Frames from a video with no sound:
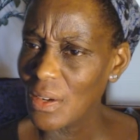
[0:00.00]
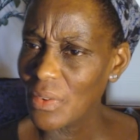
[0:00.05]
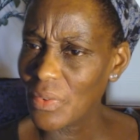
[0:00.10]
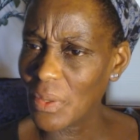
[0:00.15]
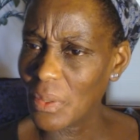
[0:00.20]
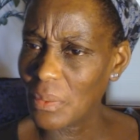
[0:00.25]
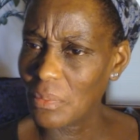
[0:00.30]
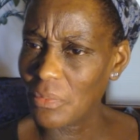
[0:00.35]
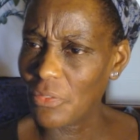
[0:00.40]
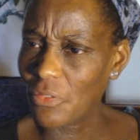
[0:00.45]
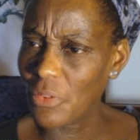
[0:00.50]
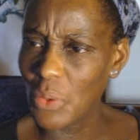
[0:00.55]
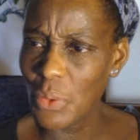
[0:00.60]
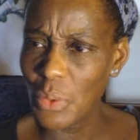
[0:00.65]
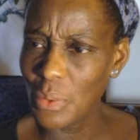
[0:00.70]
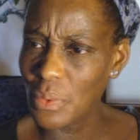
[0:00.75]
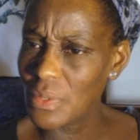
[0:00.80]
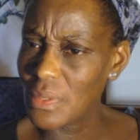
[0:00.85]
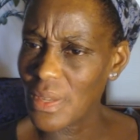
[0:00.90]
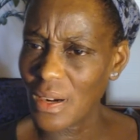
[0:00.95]
from
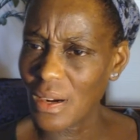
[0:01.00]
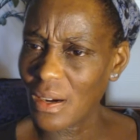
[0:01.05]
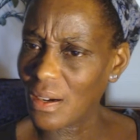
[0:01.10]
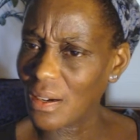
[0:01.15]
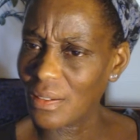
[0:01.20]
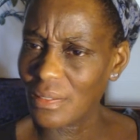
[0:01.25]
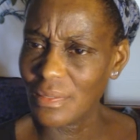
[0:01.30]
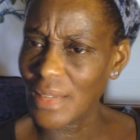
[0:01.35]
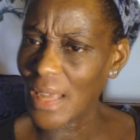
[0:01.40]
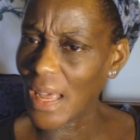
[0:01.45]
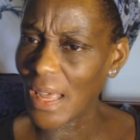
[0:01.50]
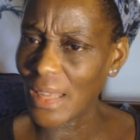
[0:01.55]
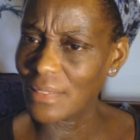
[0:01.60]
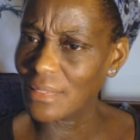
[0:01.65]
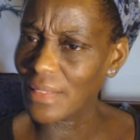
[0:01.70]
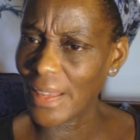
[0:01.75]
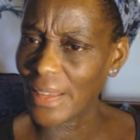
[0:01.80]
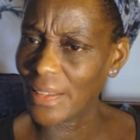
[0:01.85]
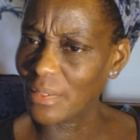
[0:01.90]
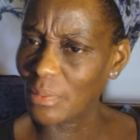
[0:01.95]
foods that are not
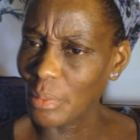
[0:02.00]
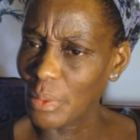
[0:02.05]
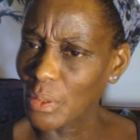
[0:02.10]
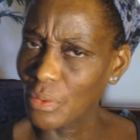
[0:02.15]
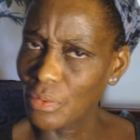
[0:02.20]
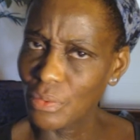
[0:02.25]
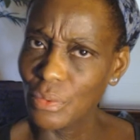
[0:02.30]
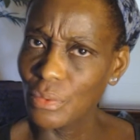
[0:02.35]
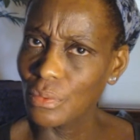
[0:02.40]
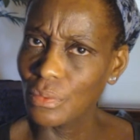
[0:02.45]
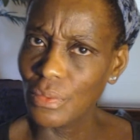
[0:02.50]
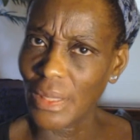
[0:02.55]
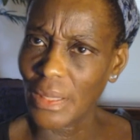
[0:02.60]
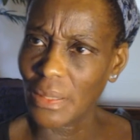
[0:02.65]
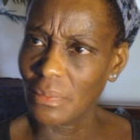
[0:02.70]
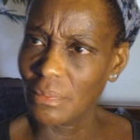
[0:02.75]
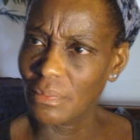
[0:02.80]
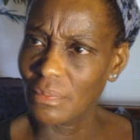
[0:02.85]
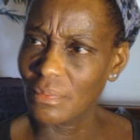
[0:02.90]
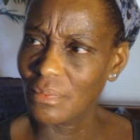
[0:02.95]
like real food,
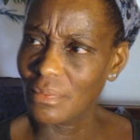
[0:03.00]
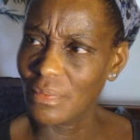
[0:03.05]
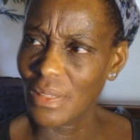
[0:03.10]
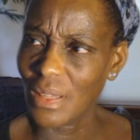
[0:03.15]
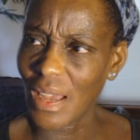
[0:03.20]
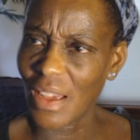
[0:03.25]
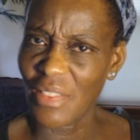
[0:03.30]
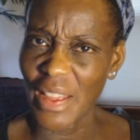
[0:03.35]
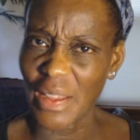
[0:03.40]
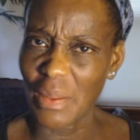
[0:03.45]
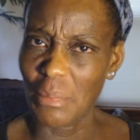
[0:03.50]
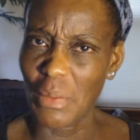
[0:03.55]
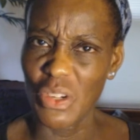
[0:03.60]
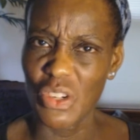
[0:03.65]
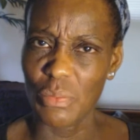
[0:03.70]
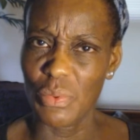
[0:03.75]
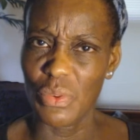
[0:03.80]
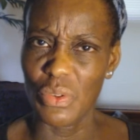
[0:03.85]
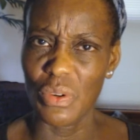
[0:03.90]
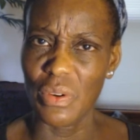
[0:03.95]
like they have like a bunch
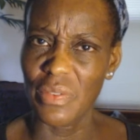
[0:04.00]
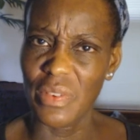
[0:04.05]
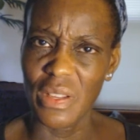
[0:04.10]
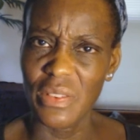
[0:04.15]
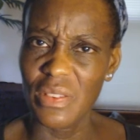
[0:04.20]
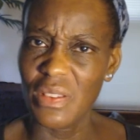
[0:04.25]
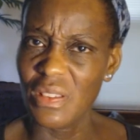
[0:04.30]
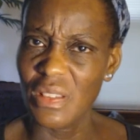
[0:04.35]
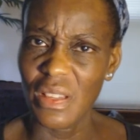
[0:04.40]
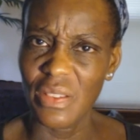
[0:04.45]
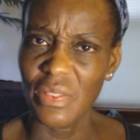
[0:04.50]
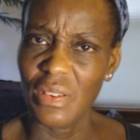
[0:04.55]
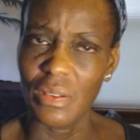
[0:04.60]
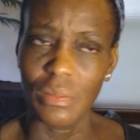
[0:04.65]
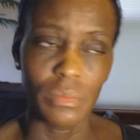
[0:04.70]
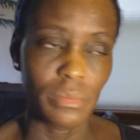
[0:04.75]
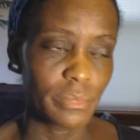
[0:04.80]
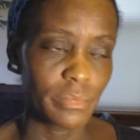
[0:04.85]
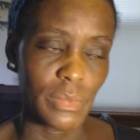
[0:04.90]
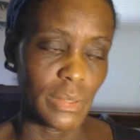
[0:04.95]
of preservatives and stuff in
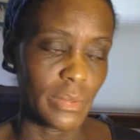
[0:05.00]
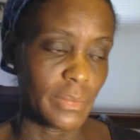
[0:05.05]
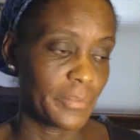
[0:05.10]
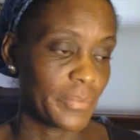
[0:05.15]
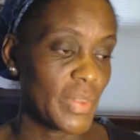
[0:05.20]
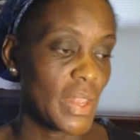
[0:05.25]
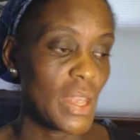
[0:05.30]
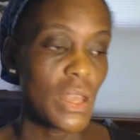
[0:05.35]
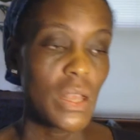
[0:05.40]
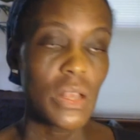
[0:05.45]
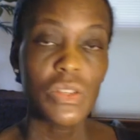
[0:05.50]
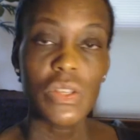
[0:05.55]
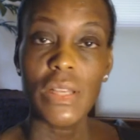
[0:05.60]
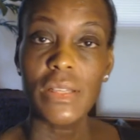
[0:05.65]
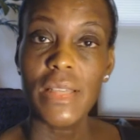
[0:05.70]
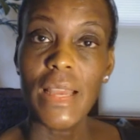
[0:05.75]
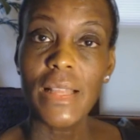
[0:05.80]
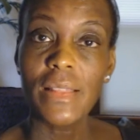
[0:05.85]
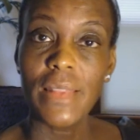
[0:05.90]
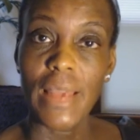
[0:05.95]
them. Whatever. So I
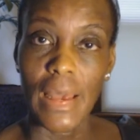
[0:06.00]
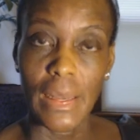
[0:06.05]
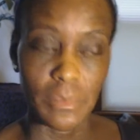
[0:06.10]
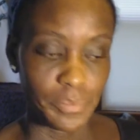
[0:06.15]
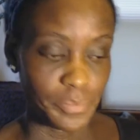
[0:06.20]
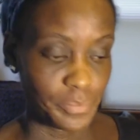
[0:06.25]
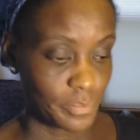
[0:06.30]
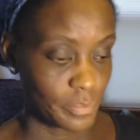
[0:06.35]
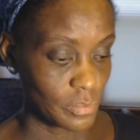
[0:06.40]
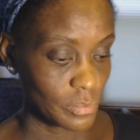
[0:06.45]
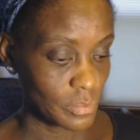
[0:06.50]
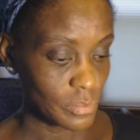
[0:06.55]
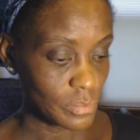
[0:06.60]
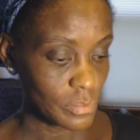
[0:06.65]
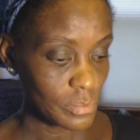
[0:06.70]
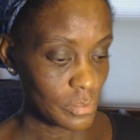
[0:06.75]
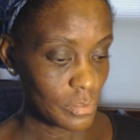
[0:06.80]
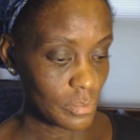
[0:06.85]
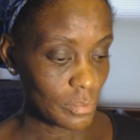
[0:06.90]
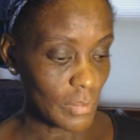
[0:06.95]
take that,
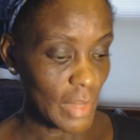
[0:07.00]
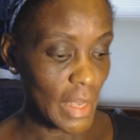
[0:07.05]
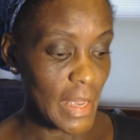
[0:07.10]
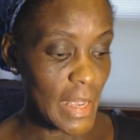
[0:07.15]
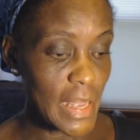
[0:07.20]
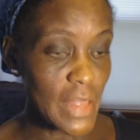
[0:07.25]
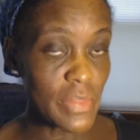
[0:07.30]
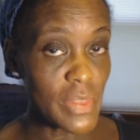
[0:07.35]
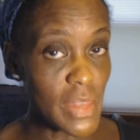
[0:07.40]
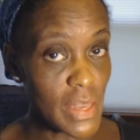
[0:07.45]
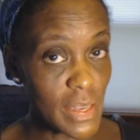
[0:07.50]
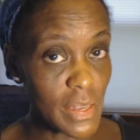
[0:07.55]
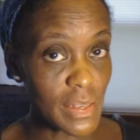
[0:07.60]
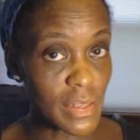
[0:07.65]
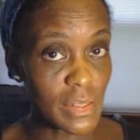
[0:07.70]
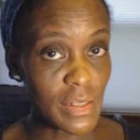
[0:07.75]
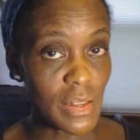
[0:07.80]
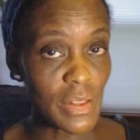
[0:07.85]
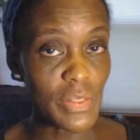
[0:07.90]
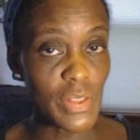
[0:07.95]
and
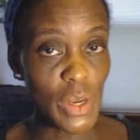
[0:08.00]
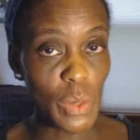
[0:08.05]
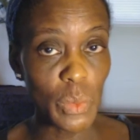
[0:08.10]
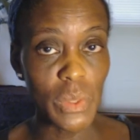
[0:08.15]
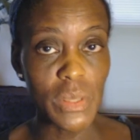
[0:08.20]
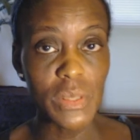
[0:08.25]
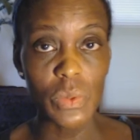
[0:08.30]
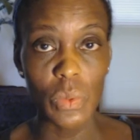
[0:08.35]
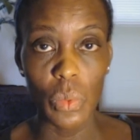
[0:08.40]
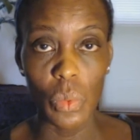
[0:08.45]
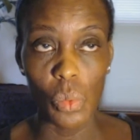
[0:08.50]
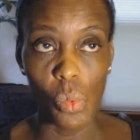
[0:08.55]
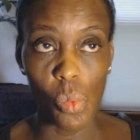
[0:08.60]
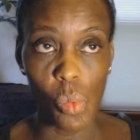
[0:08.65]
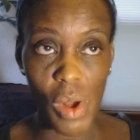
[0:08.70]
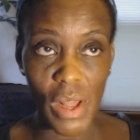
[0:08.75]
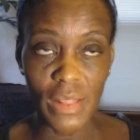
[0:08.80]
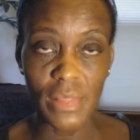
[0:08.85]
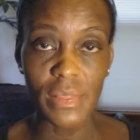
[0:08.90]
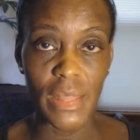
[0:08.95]
then there was
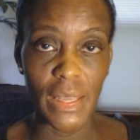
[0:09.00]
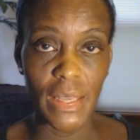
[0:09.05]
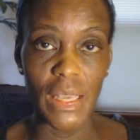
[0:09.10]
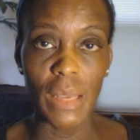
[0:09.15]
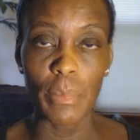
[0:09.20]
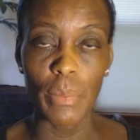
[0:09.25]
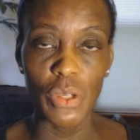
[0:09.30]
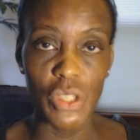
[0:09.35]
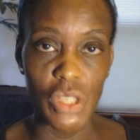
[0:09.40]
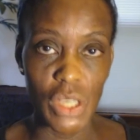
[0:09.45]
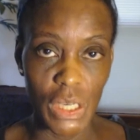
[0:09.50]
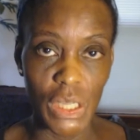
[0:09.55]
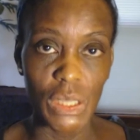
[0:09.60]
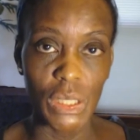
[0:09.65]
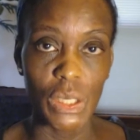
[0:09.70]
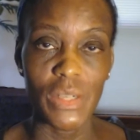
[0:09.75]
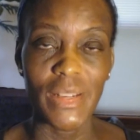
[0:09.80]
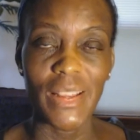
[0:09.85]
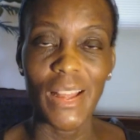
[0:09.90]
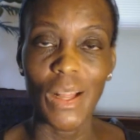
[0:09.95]
one thing in
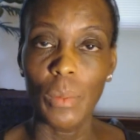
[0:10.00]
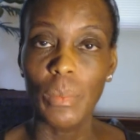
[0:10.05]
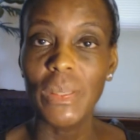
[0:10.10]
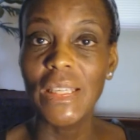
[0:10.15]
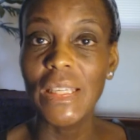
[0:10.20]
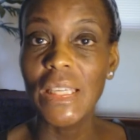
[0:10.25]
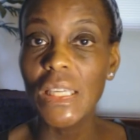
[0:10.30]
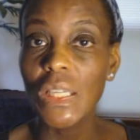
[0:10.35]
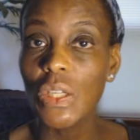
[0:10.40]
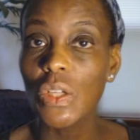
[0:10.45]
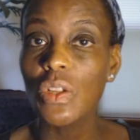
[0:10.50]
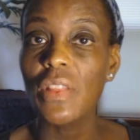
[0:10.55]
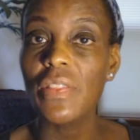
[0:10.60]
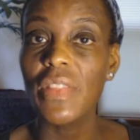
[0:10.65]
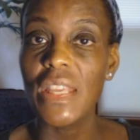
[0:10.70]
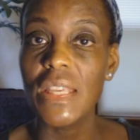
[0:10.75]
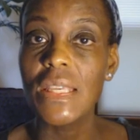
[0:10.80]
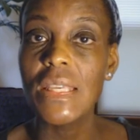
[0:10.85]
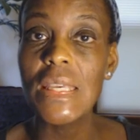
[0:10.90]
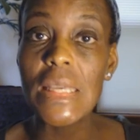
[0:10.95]
particular to help kill
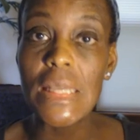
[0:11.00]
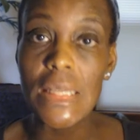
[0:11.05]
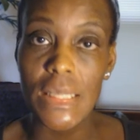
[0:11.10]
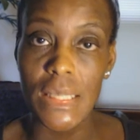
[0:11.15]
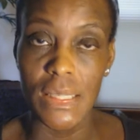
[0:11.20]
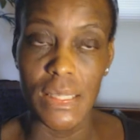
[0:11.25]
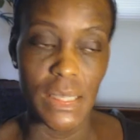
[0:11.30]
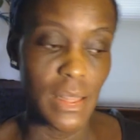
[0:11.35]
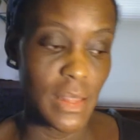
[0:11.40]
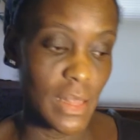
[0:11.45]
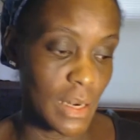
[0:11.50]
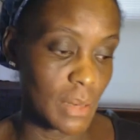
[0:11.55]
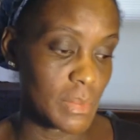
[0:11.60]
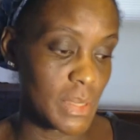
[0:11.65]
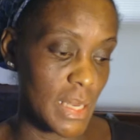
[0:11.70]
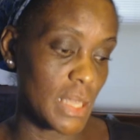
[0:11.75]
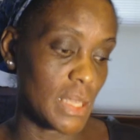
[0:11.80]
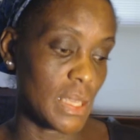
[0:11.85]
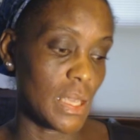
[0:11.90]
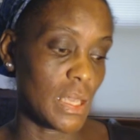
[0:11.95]
the yeast that I'm
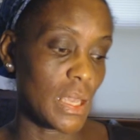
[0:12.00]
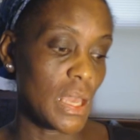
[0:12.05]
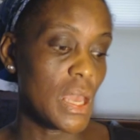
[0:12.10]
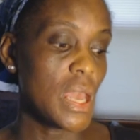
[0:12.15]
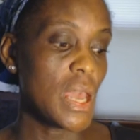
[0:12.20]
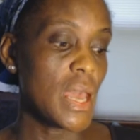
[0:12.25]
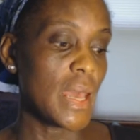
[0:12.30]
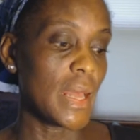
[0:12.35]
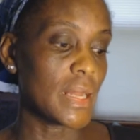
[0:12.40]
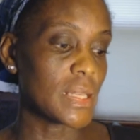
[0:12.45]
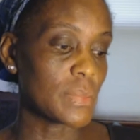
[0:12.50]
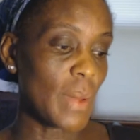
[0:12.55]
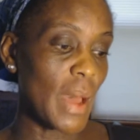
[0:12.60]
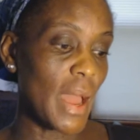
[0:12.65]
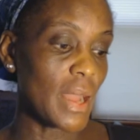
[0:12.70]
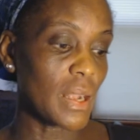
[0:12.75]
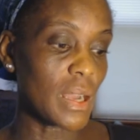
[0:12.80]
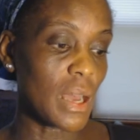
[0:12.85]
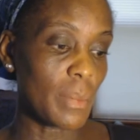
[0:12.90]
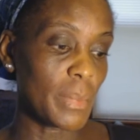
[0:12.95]
taking, and it's
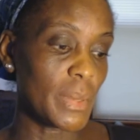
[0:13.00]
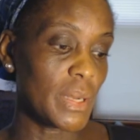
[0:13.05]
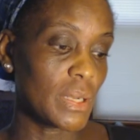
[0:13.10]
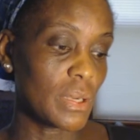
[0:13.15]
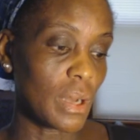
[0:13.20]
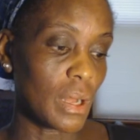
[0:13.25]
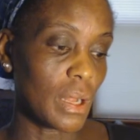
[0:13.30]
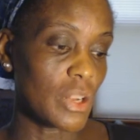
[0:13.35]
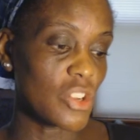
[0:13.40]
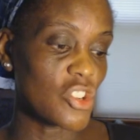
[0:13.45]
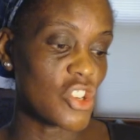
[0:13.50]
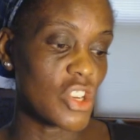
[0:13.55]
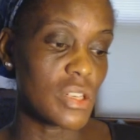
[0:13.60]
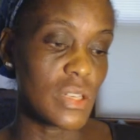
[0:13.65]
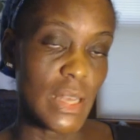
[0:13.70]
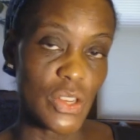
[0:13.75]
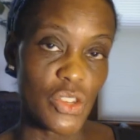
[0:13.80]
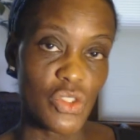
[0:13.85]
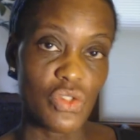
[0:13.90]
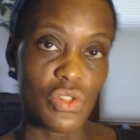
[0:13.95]
by a company called
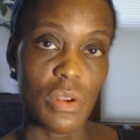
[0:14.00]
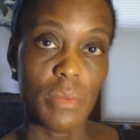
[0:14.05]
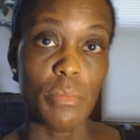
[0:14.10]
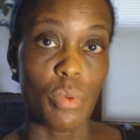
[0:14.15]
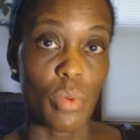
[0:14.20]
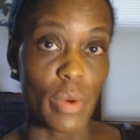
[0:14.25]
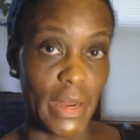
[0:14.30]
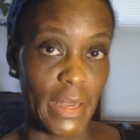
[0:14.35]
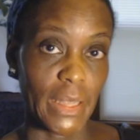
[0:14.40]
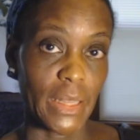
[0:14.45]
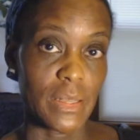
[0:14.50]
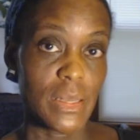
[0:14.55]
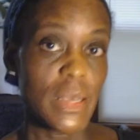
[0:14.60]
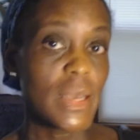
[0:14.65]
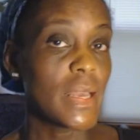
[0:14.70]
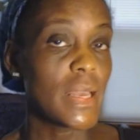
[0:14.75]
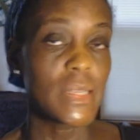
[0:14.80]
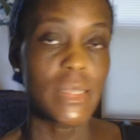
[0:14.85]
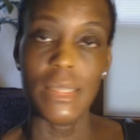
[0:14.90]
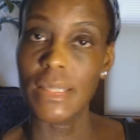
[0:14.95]
Genestra Brands.
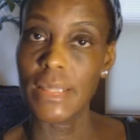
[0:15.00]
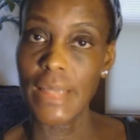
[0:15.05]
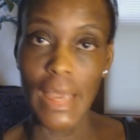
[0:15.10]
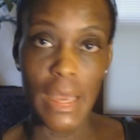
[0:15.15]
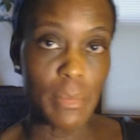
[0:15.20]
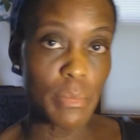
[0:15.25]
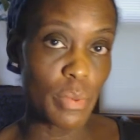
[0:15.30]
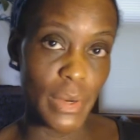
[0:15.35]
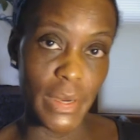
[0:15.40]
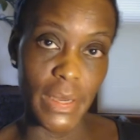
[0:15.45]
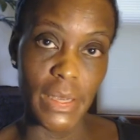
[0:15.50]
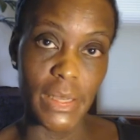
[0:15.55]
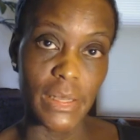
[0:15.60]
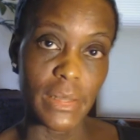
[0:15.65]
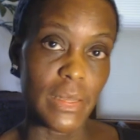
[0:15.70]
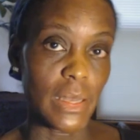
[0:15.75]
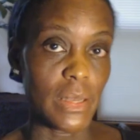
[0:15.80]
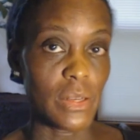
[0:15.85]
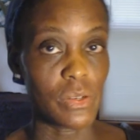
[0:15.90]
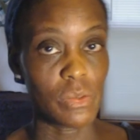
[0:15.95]
It's the same
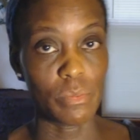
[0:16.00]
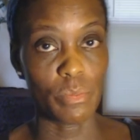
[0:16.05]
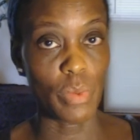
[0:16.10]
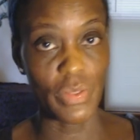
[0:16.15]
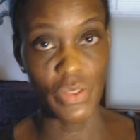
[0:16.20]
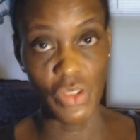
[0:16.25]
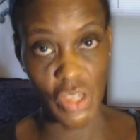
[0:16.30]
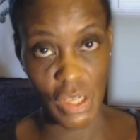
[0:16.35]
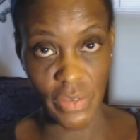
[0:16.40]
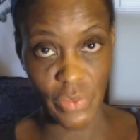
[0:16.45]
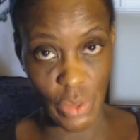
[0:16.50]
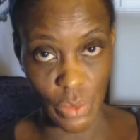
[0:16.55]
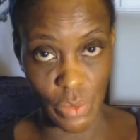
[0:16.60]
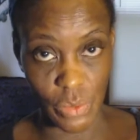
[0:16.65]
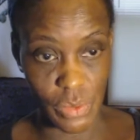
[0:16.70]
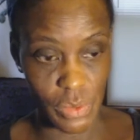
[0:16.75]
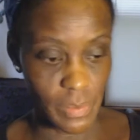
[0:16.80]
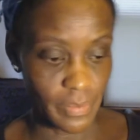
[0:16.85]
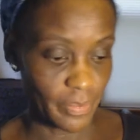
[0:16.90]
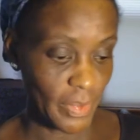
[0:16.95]
brand that Brother Jeff
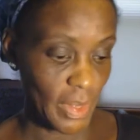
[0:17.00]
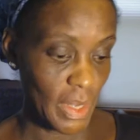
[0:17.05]
uses.